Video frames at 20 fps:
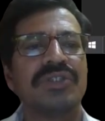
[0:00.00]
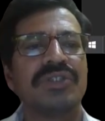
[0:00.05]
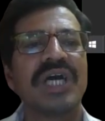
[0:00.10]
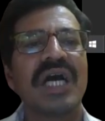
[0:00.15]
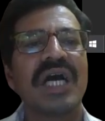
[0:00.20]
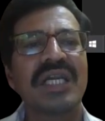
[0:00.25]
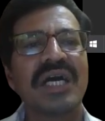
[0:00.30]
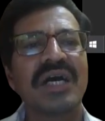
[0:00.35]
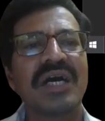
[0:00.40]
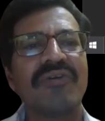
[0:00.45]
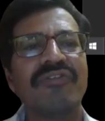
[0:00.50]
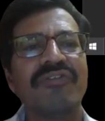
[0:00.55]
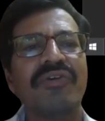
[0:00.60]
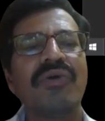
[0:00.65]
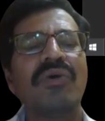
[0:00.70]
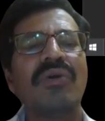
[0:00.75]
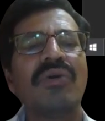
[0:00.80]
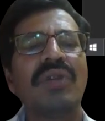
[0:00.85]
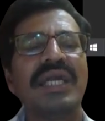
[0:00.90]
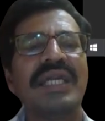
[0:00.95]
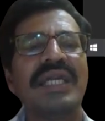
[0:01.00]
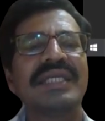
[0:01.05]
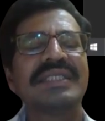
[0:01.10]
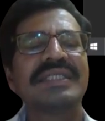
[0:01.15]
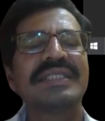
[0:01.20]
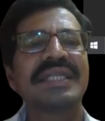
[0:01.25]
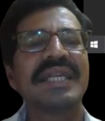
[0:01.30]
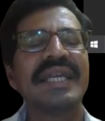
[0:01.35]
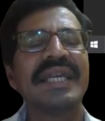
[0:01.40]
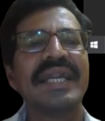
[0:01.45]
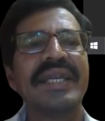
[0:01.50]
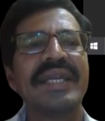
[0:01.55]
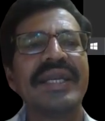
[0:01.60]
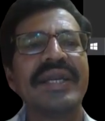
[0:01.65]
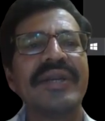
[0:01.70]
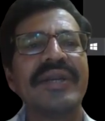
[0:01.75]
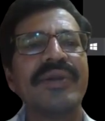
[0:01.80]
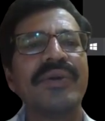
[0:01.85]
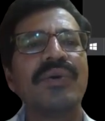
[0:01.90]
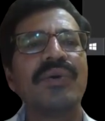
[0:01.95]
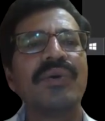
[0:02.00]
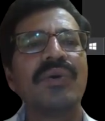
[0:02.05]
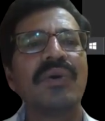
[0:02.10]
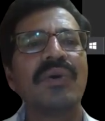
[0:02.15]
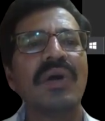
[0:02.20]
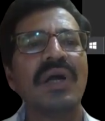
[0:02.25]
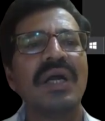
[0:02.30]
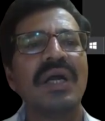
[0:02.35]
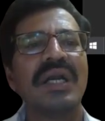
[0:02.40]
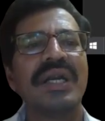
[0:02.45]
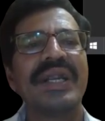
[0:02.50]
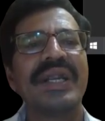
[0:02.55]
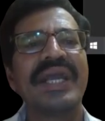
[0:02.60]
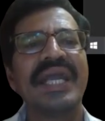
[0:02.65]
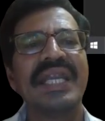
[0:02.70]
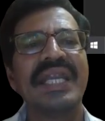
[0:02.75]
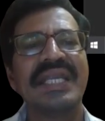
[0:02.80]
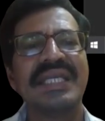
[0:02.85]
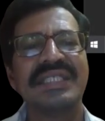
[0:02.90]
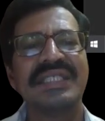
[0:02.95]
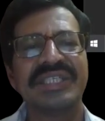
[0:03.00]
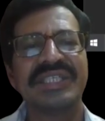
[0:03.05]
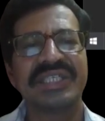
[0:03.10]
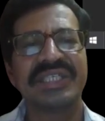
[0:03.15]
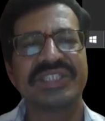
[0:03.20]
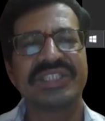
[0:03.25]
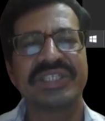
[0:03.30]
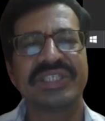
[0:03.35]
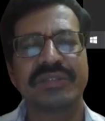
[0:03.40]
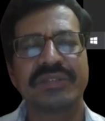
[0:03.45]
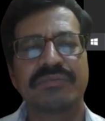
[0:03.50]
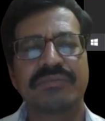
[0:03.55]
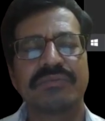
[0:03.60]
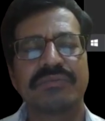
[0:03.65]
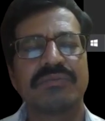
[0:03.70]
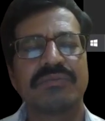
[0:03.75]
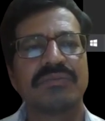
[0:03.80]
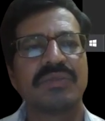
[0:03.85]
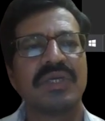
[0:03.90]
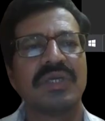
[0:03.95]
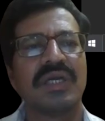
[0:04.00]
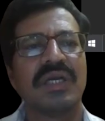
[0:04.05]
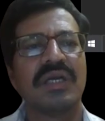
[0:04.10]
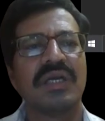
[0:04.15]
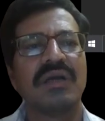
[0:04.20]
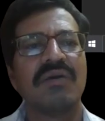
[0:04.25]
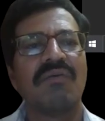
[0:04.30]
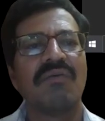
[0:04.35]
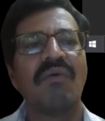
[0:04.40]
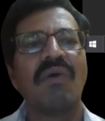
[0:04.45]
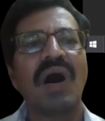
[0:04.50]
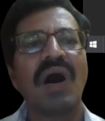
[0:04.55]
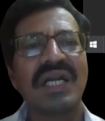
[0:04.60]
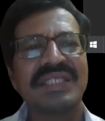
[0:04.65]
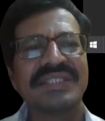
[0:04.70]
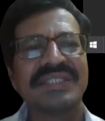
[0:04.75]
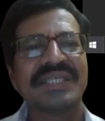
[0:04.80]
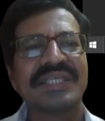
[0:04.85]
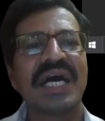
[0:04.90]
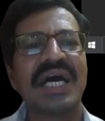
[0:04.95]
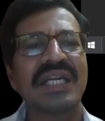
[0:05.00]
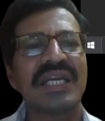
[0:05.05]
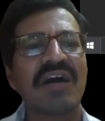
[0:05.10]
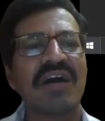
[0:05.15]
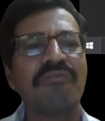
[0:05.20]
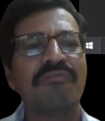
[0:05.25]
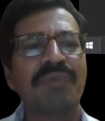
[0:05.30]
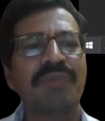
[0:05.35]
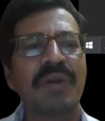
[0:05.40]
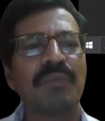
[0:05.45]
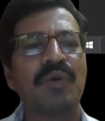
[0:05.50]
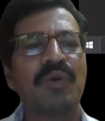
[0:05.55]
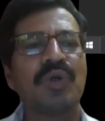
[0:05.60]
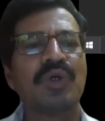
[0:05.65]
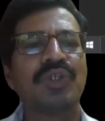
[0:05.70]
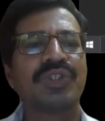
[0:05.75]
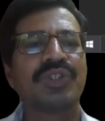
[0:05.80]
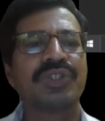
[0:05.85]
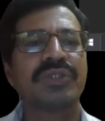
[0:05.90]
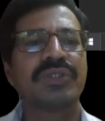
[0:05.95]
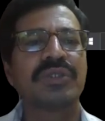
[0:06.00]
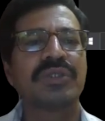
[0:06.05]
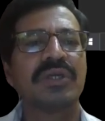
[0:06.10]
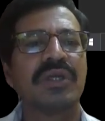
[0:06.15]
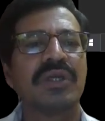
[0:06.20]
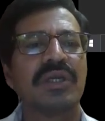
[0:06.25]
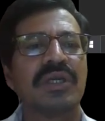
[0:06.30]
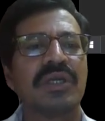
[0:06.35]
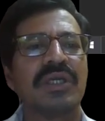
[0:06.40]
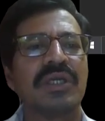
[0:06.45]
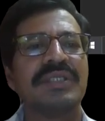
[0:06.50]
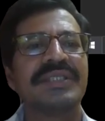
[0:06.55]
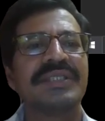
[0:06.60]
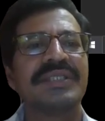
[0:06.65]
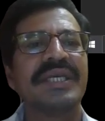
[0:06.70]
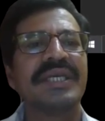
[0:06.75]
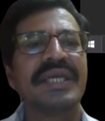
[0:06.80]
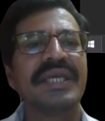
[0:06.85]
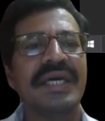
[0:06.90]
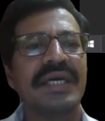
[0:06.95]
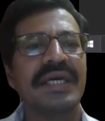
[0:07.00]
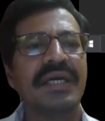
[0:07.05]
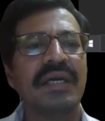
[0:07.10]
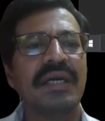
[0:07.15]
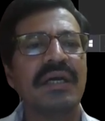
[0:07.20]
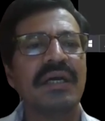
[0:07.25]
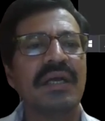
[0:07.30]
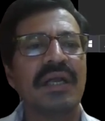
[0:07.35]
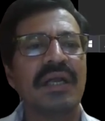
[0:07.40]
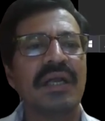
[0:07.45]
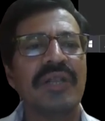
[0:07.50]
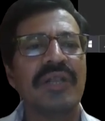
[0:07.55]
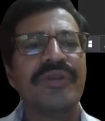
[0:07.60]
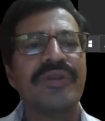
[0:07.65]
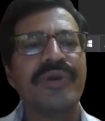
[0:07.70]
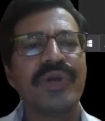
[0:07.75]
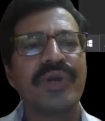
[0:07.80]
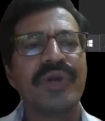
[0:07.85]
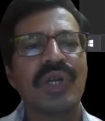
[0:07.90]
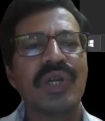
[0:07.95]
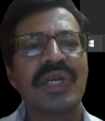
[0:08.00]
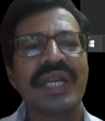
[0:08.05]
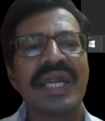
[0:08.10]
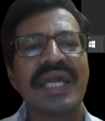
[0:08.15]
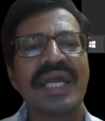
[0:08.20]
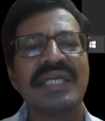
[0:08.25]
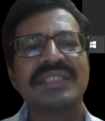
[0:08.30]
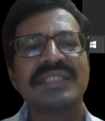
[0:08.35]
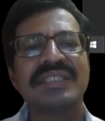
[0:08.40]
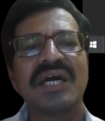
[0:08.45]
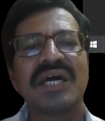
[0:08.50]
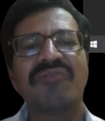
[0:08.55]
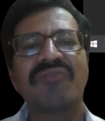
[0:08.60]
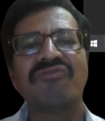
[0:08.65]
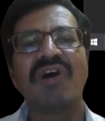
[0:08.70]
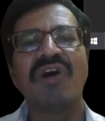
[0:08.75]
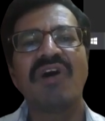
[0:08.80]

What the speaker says: Chargaff rule, it is related to DNA structure. What Chargaff proposed? See here, nucleotides are